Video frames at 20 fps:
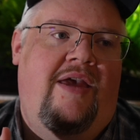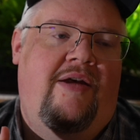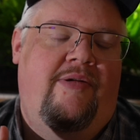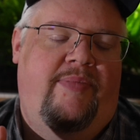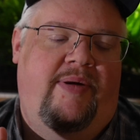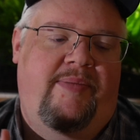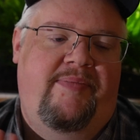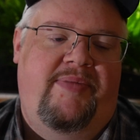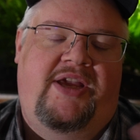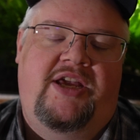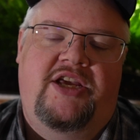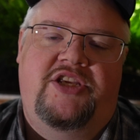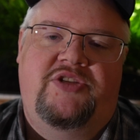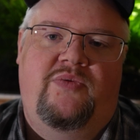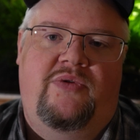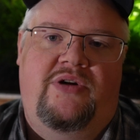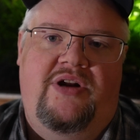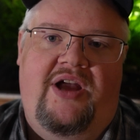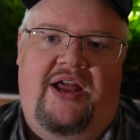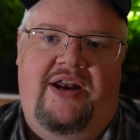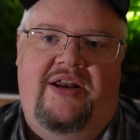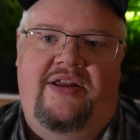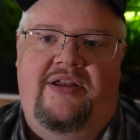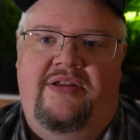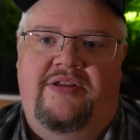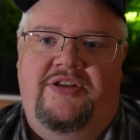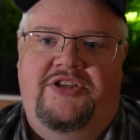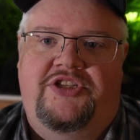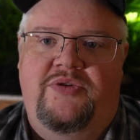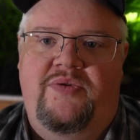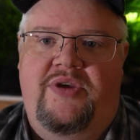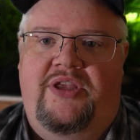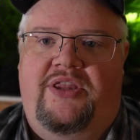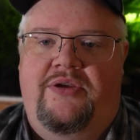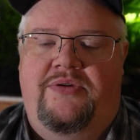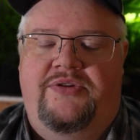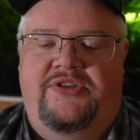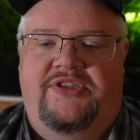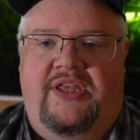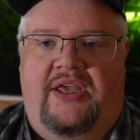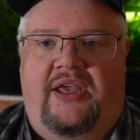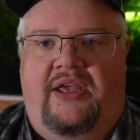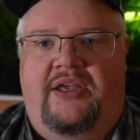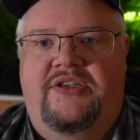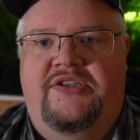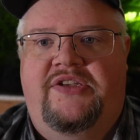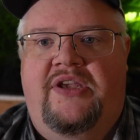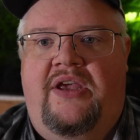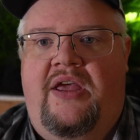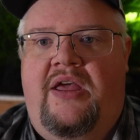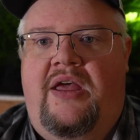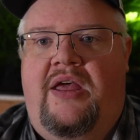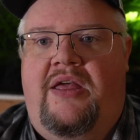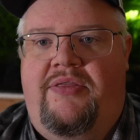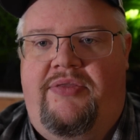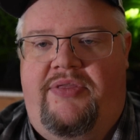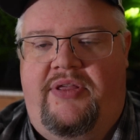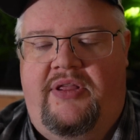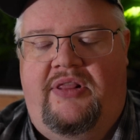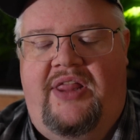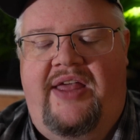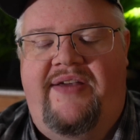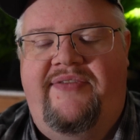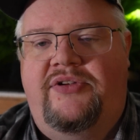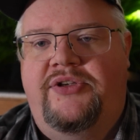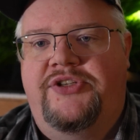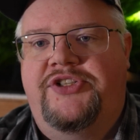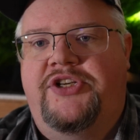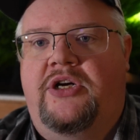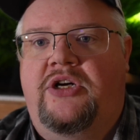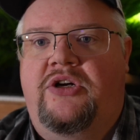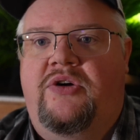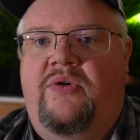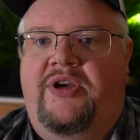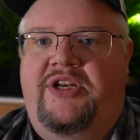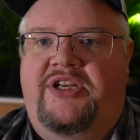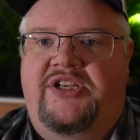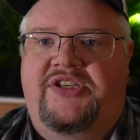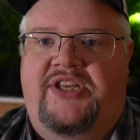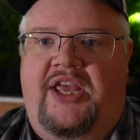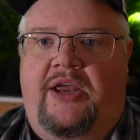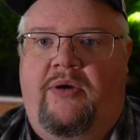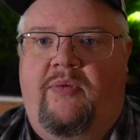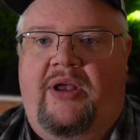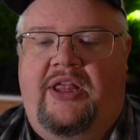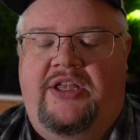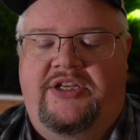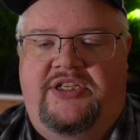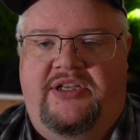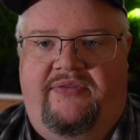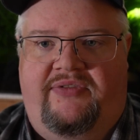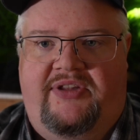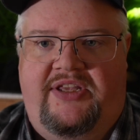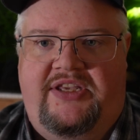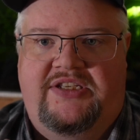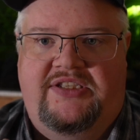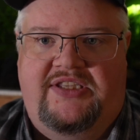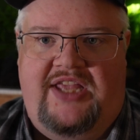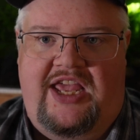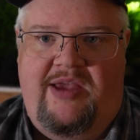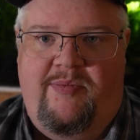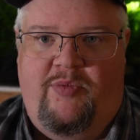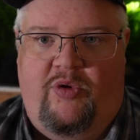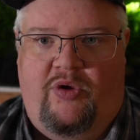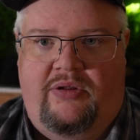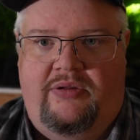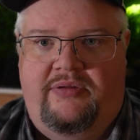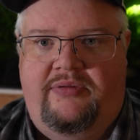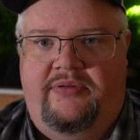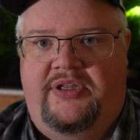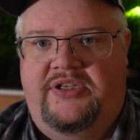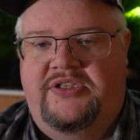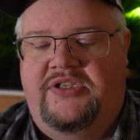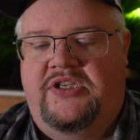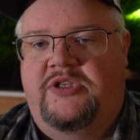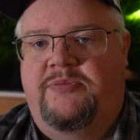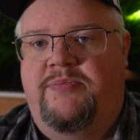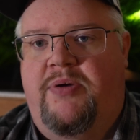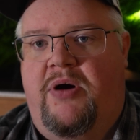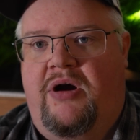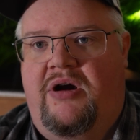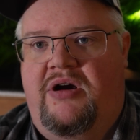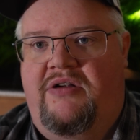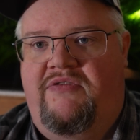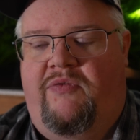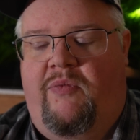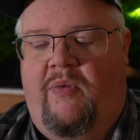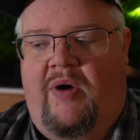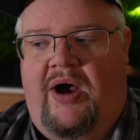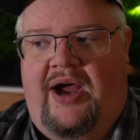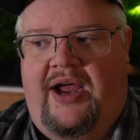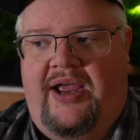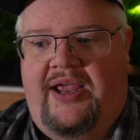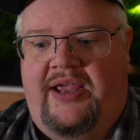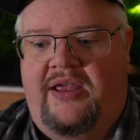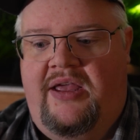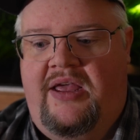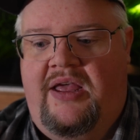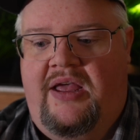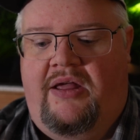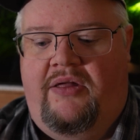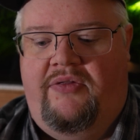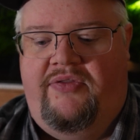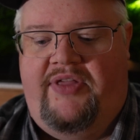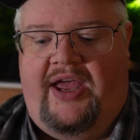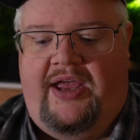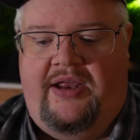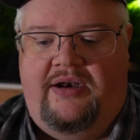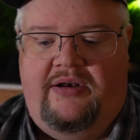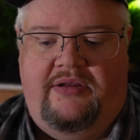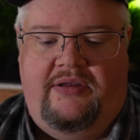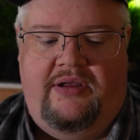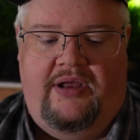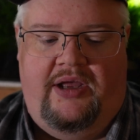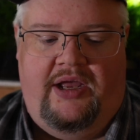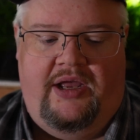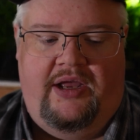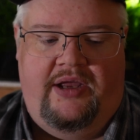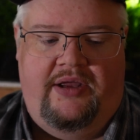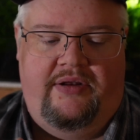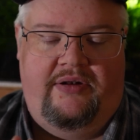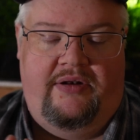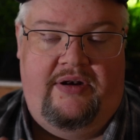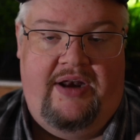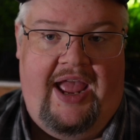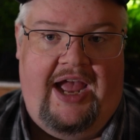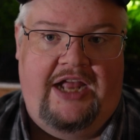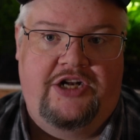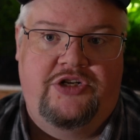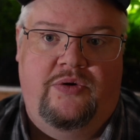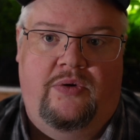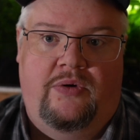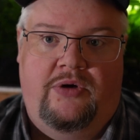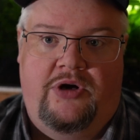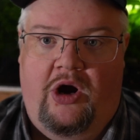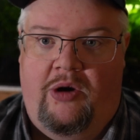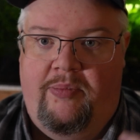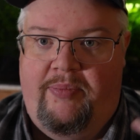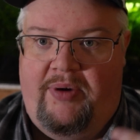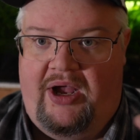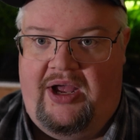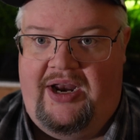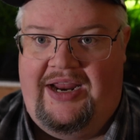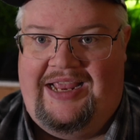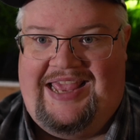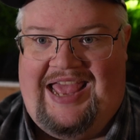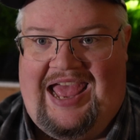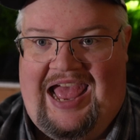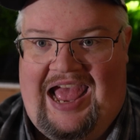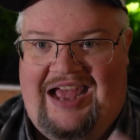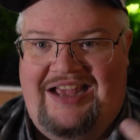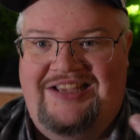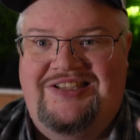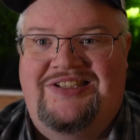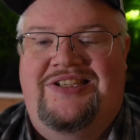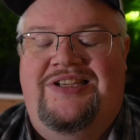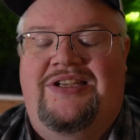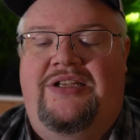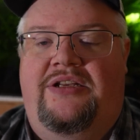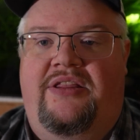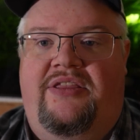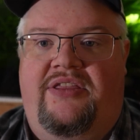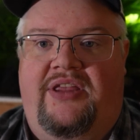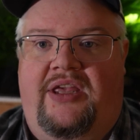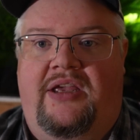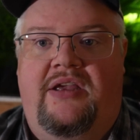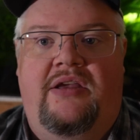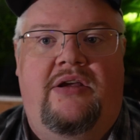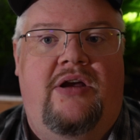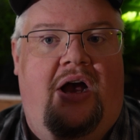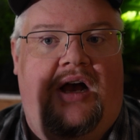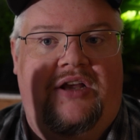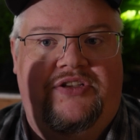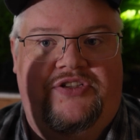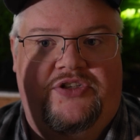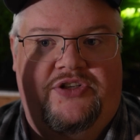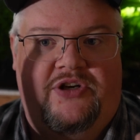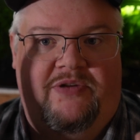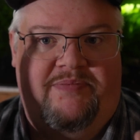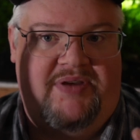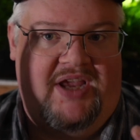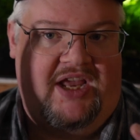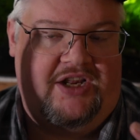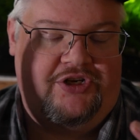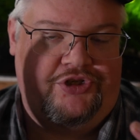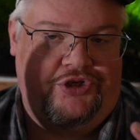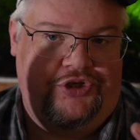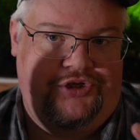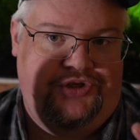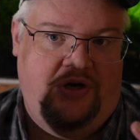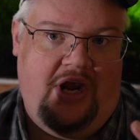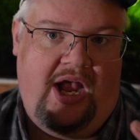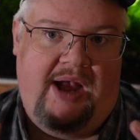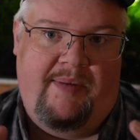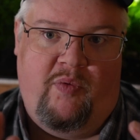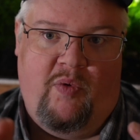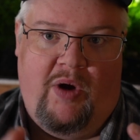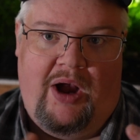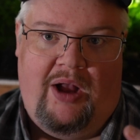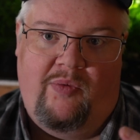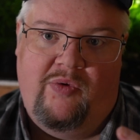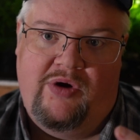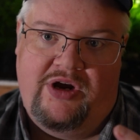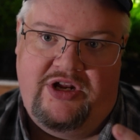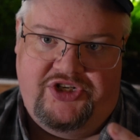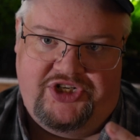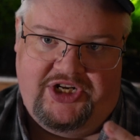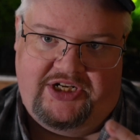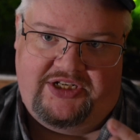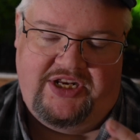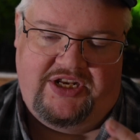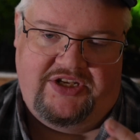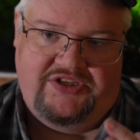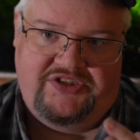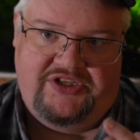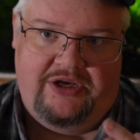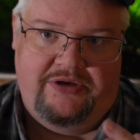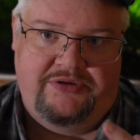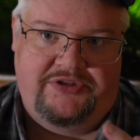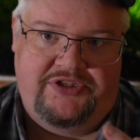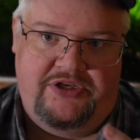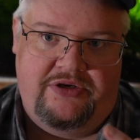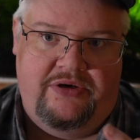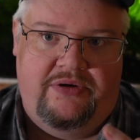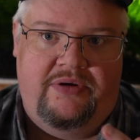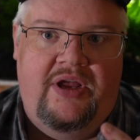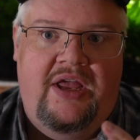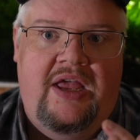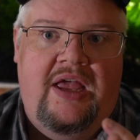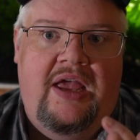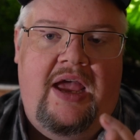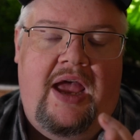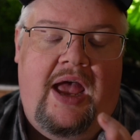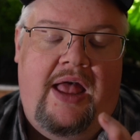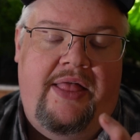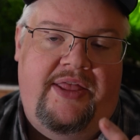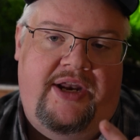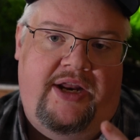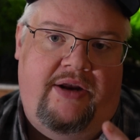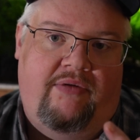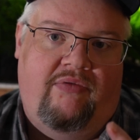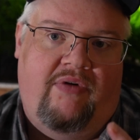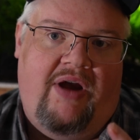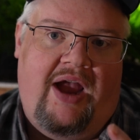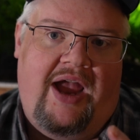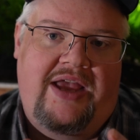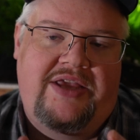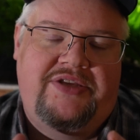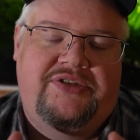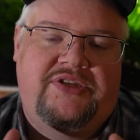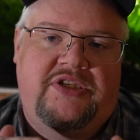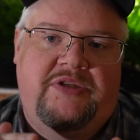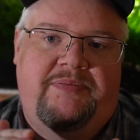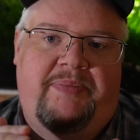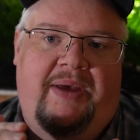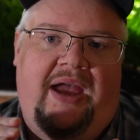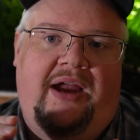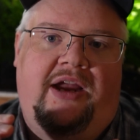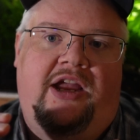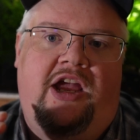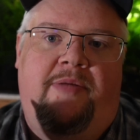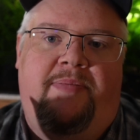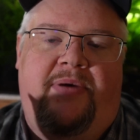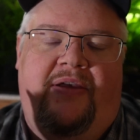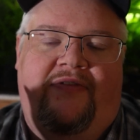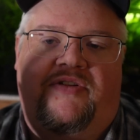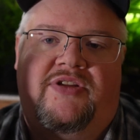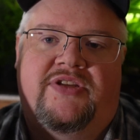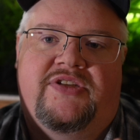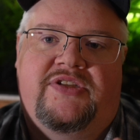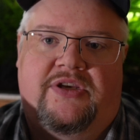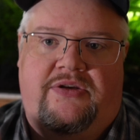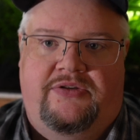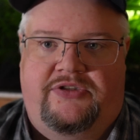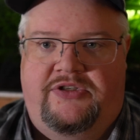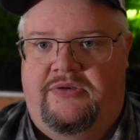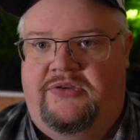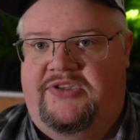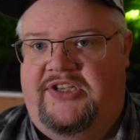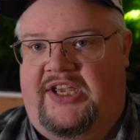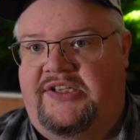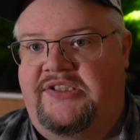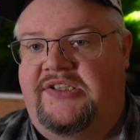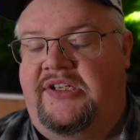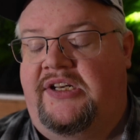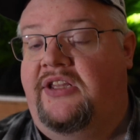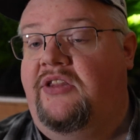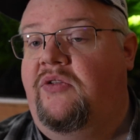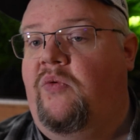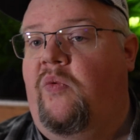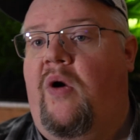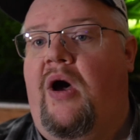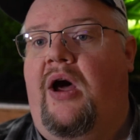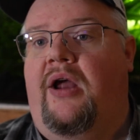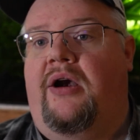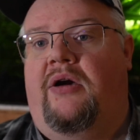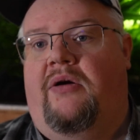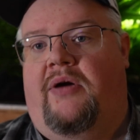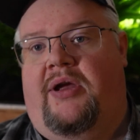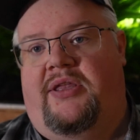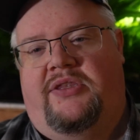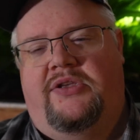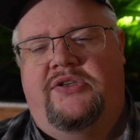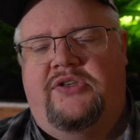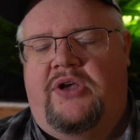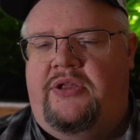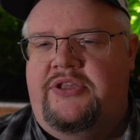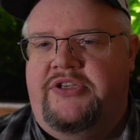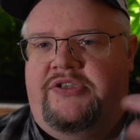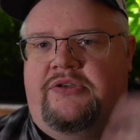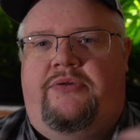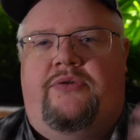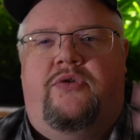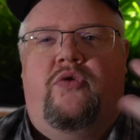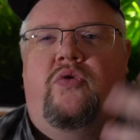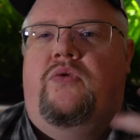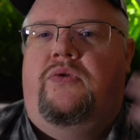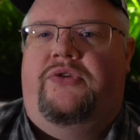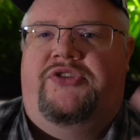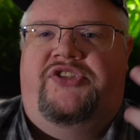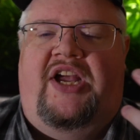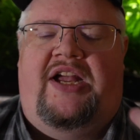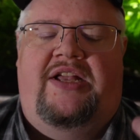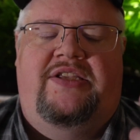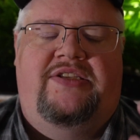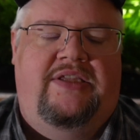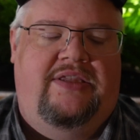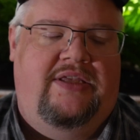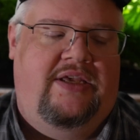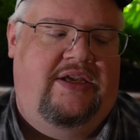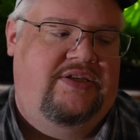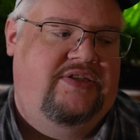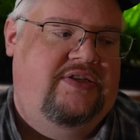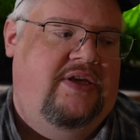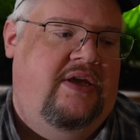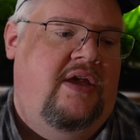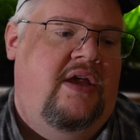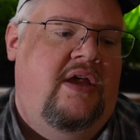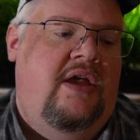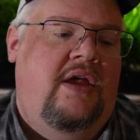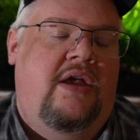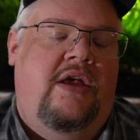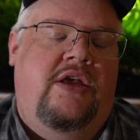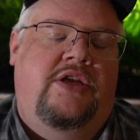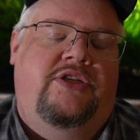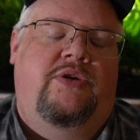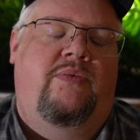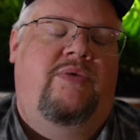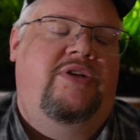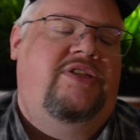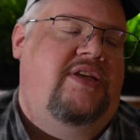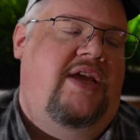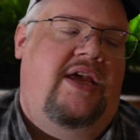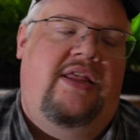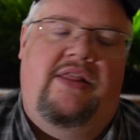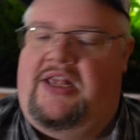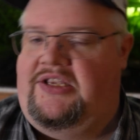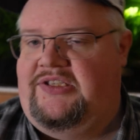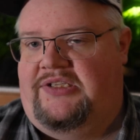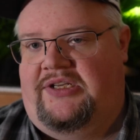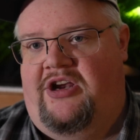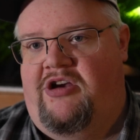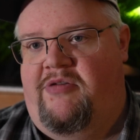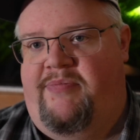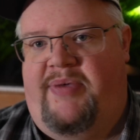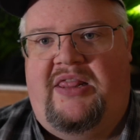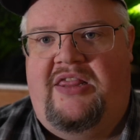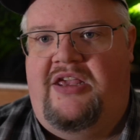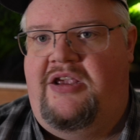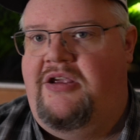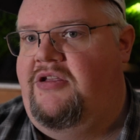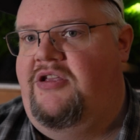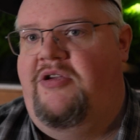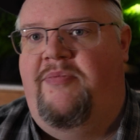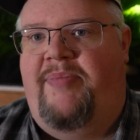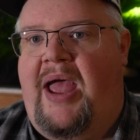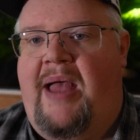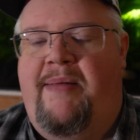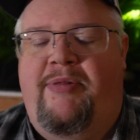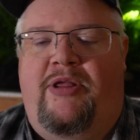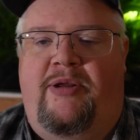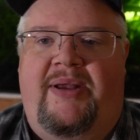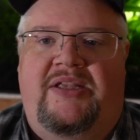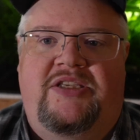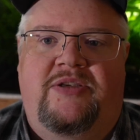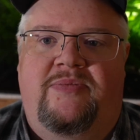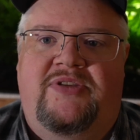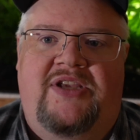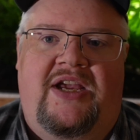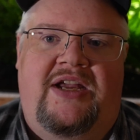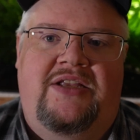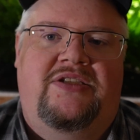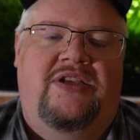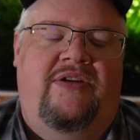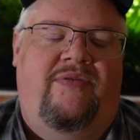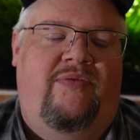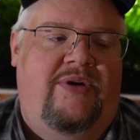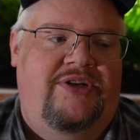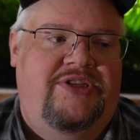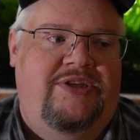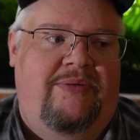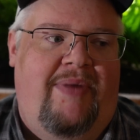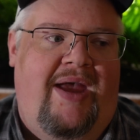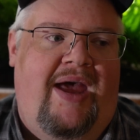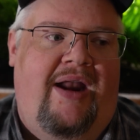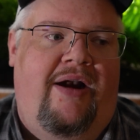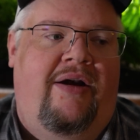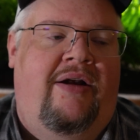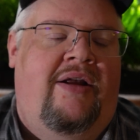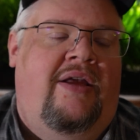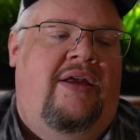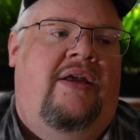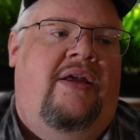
But because we're not doing those things, the levels are going to stay relatively stable. This is part of why that natural carbonic acid thing causes our pH to drop while we're injecting CO2, and then it rises back up after the CO2's exited the water, right? These all these little cool sciencey things. So what's the end lesson here? Bentley, you're babbling about some science stuff. What does it matter?